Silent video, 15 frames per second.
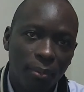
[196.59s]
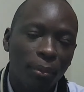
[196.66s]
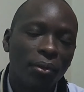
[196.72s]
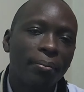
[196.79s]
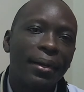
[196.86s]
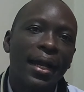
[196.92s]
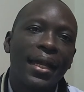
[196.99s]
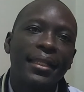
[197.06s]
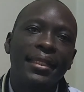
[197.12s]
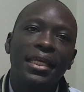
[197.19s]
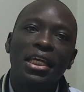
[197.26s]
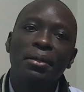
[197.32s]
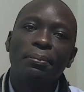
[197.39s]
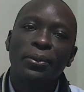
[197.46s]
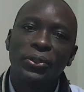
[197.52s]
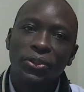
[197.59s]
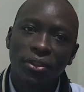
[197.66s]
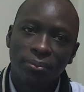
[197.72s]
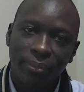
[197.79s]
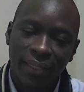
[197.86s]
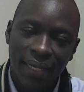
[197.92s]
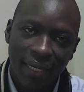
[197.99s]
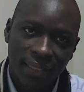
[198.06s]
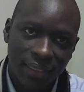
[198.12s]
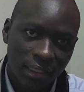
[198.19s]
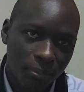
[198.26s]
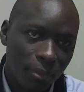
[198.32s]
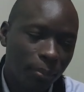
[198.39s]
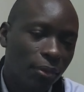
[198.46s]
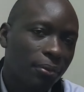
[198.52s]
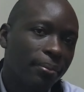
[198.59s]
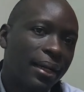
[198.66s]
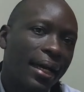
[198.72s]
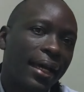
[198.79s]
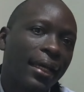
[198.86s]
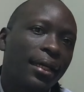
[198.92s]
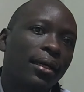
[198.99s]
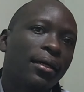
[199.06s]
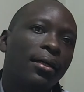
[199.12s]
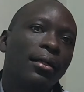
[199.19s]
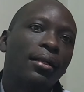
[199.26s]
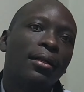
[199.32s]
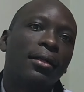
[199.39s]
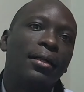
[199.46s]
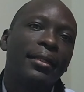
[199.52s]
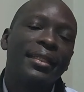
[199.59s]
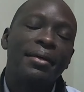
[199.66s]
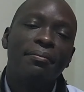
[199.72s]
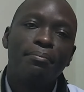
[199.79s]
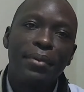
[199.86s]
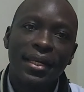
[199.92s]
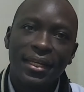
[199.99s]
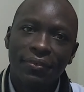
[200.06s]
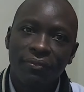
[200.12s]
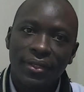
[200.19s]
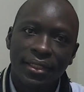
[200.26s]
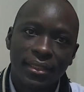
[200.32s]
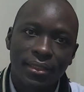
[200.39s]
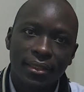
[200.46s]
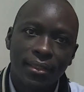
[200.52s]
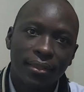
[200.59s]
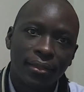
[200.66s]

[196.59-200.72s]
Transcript: People buy the emotion behind it. People buy the benefit